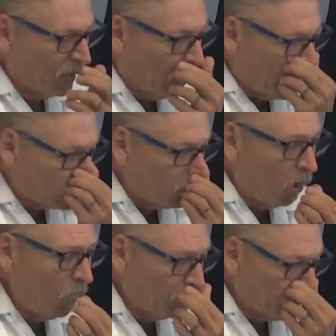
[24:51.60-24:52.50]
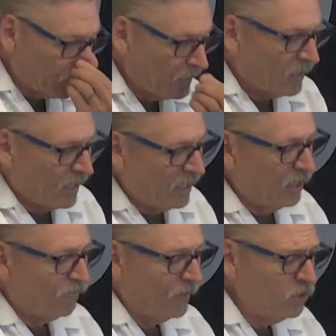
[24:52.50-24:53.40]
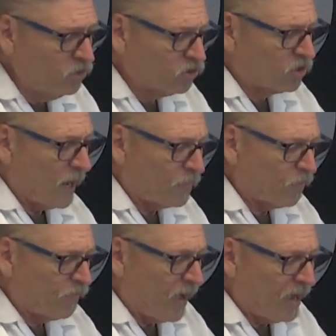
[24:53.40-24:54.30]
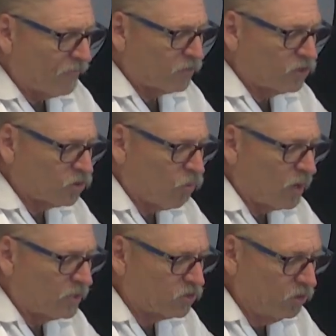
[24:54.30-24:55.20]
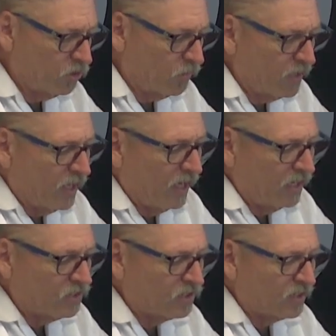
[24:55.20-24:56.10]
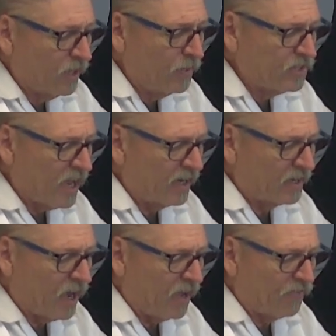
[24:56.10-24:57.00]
So in Ephesians chapter 5, verses 1 and 2, it says, Imitate God,